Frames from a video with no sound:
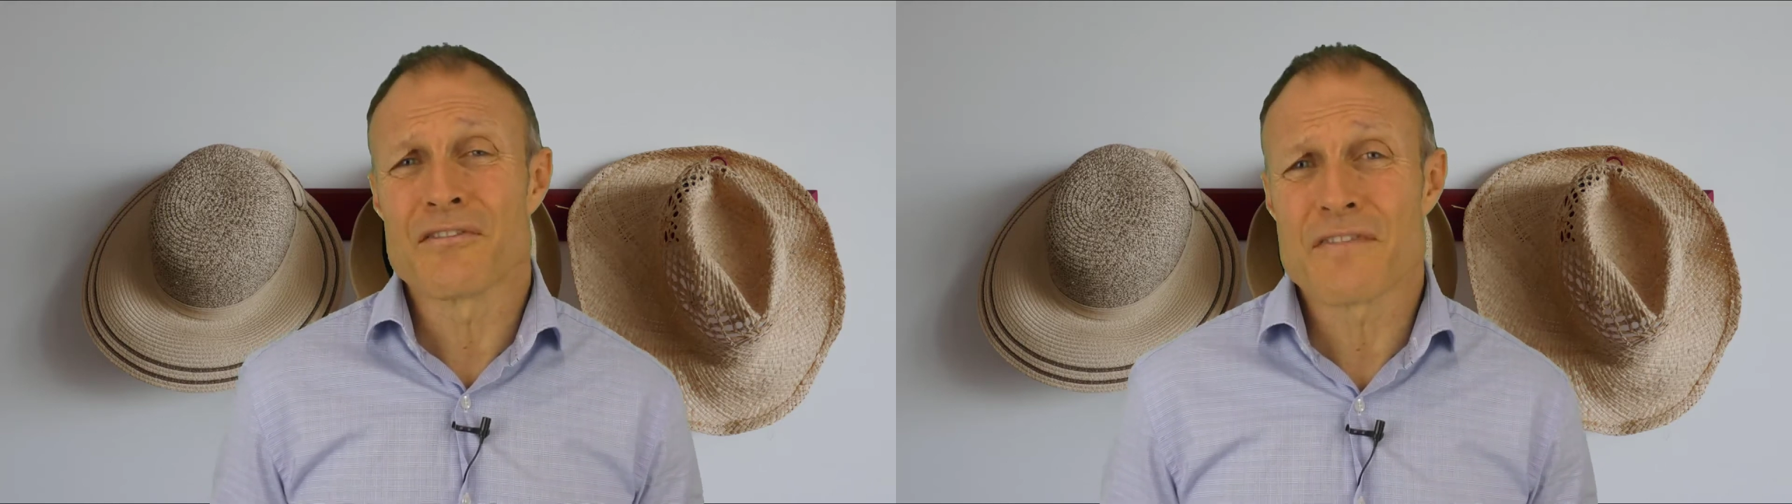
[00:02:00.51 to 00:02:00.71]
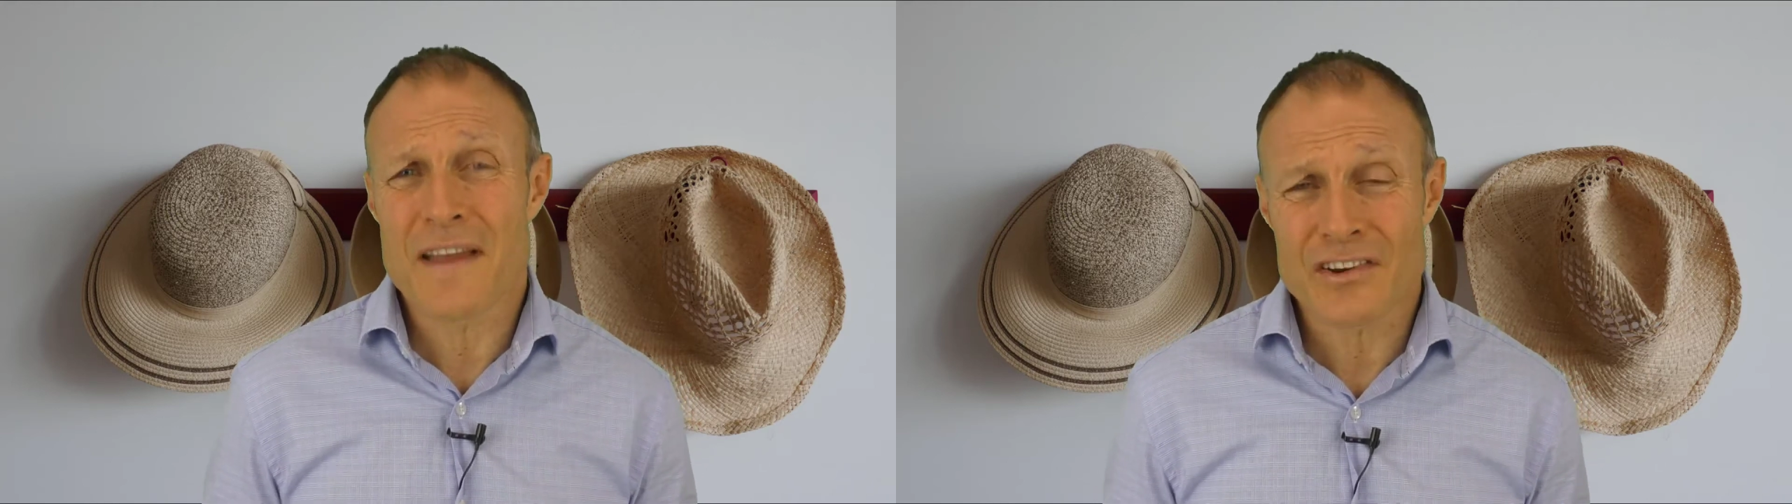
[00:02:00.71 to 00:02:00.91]

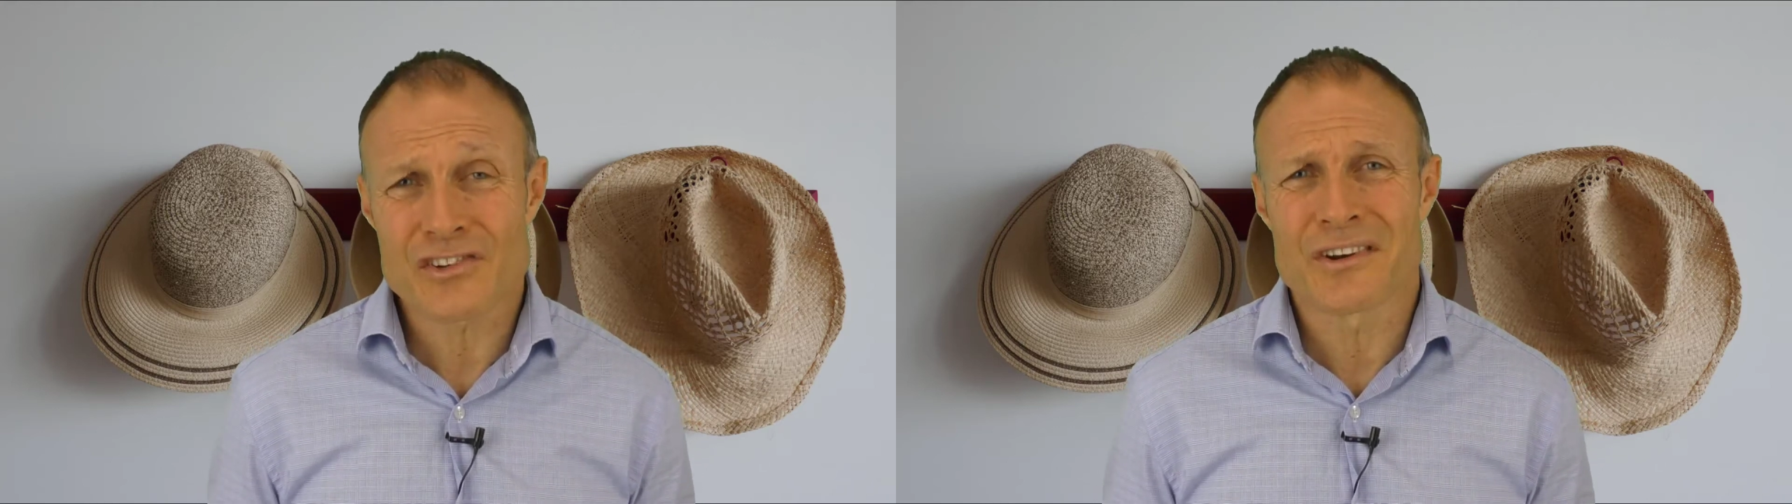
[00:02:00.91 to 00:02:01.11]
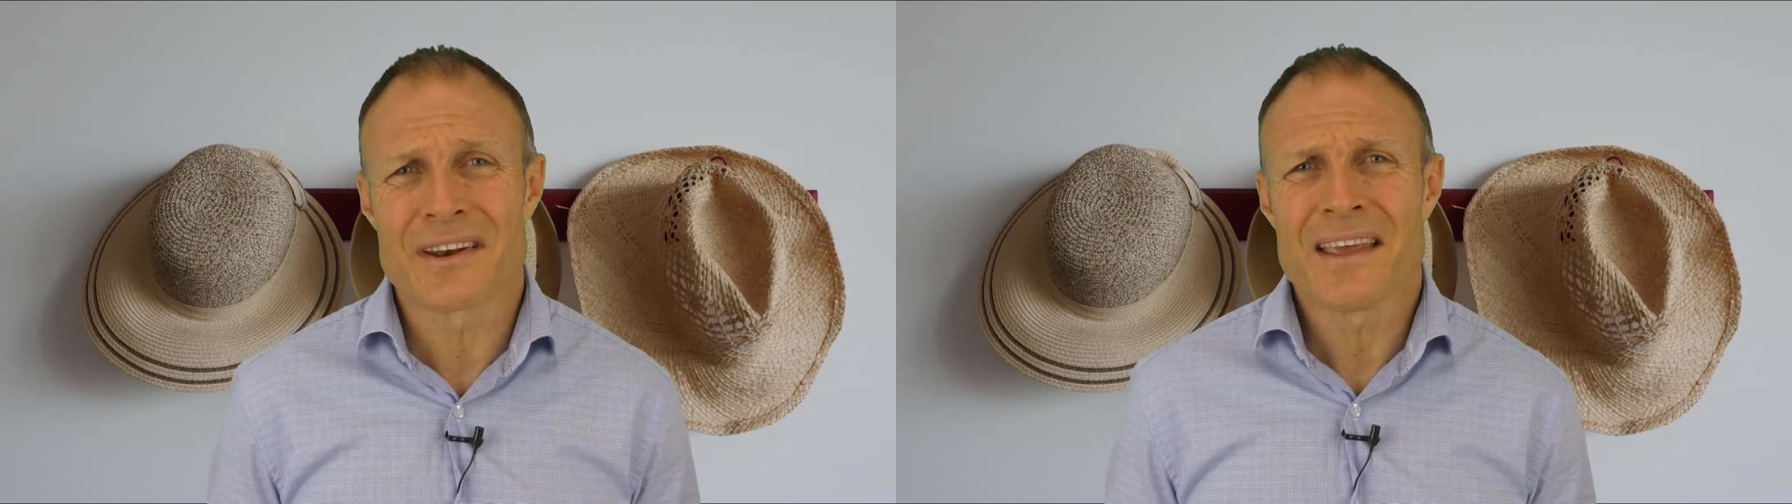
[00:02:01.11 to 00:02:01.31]

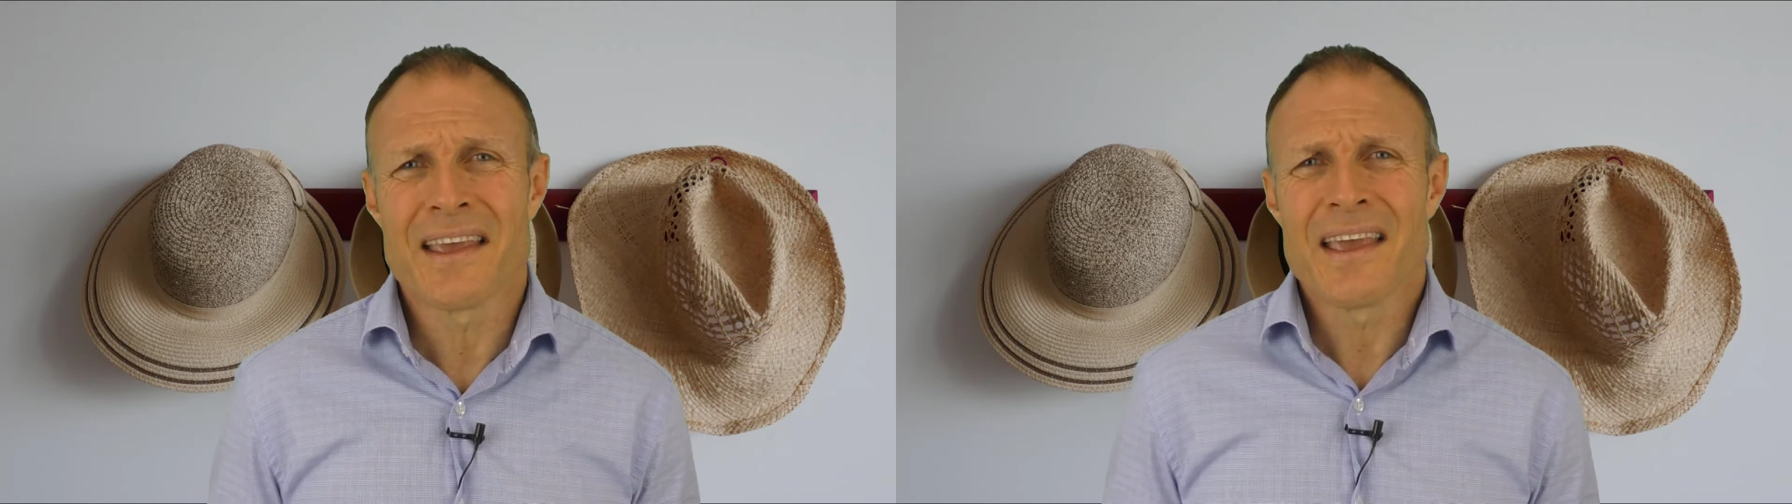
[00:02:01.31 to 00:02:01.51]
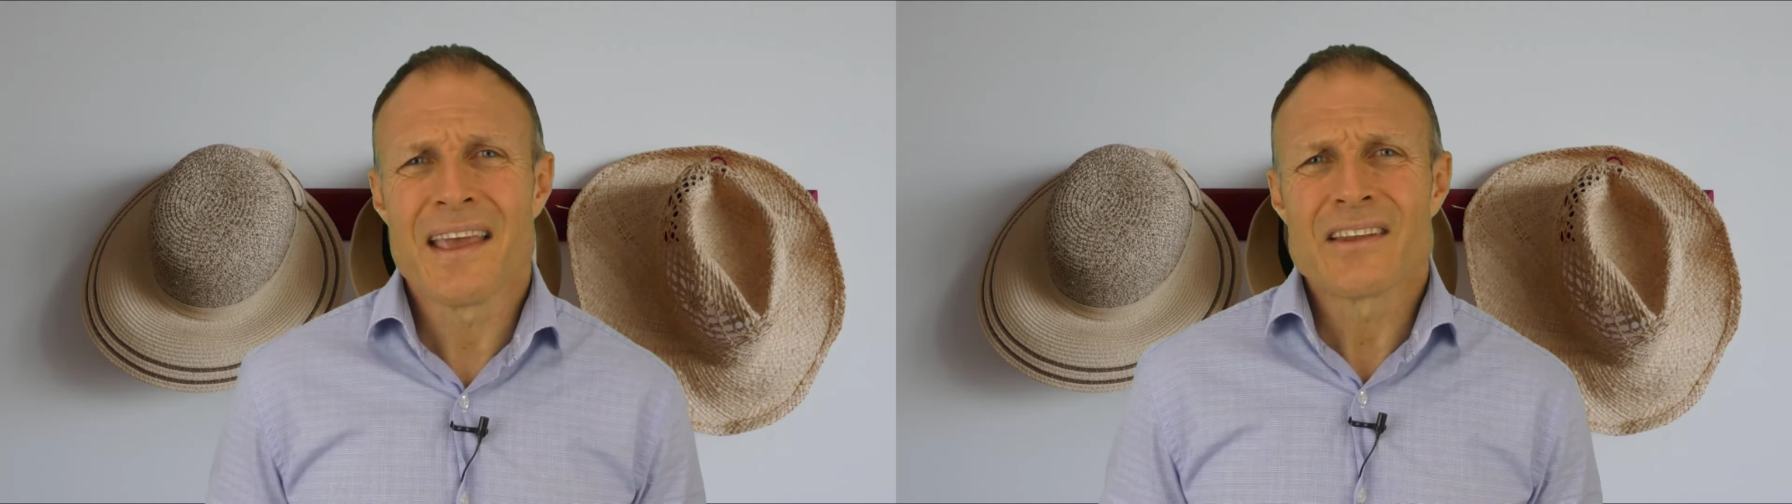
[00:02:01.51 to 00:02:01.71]
fashion
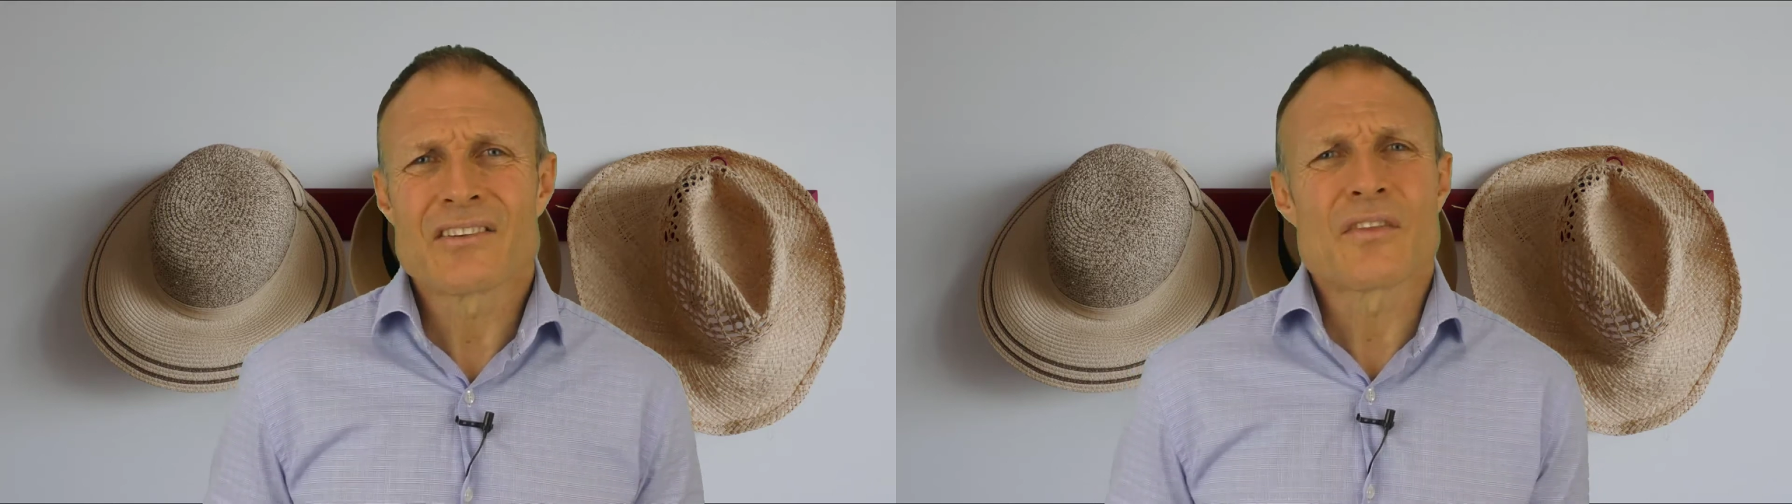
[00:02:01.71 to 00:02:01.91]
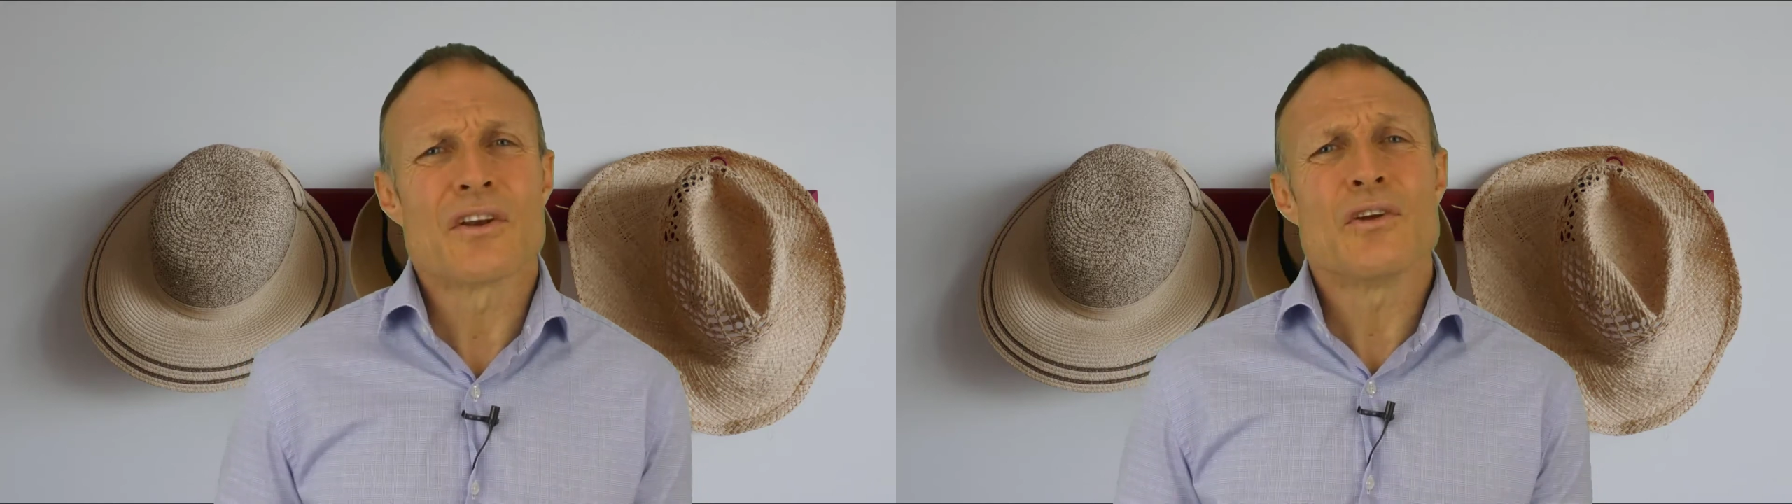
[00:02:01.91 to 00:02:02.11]

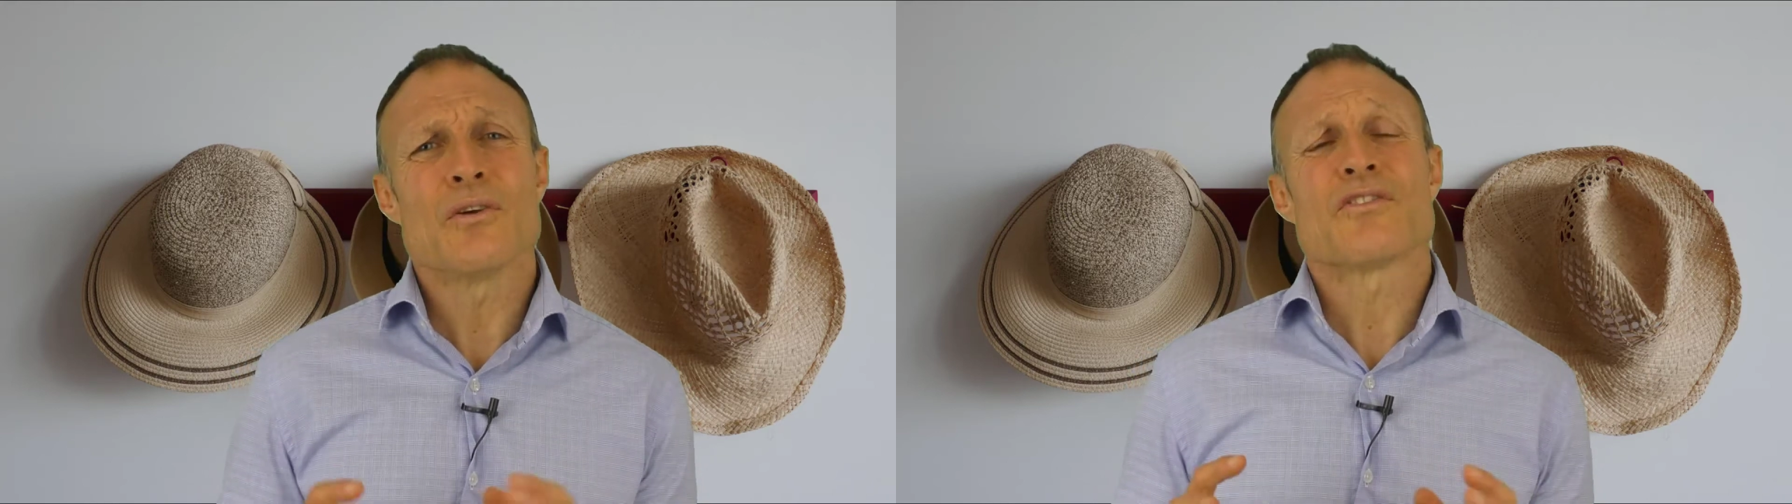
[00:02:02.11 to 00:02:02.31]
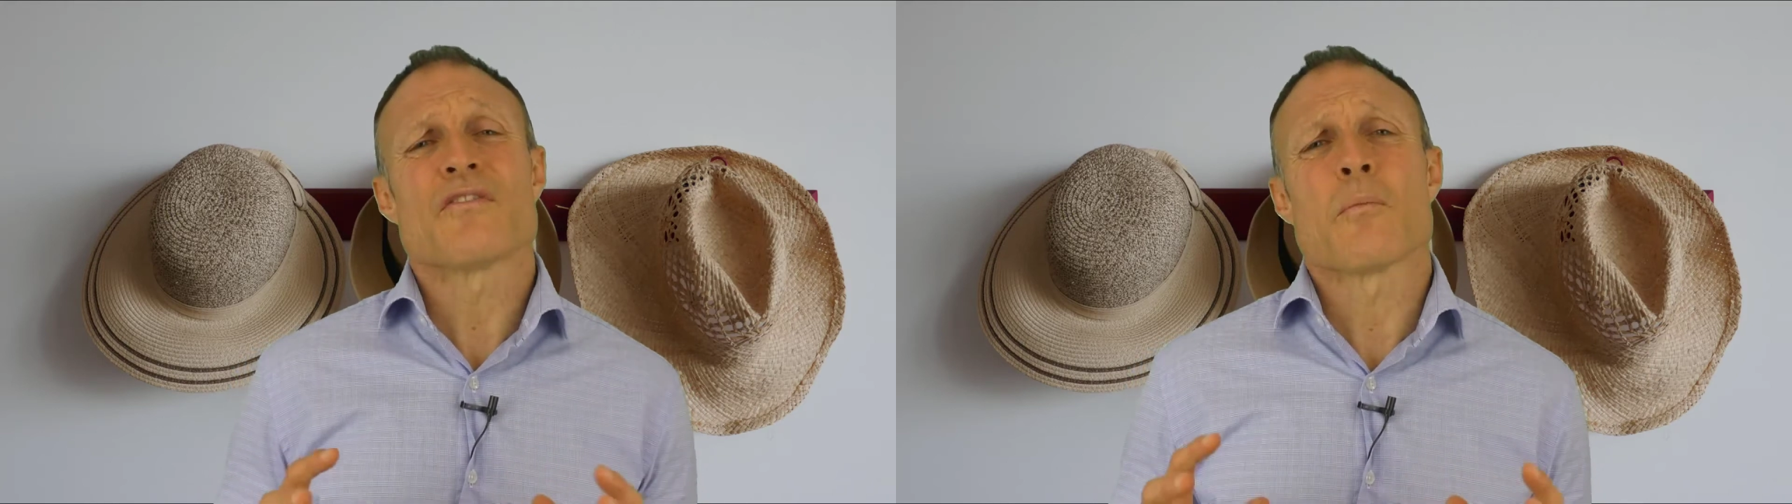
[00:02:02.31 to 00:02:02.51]
to the news of a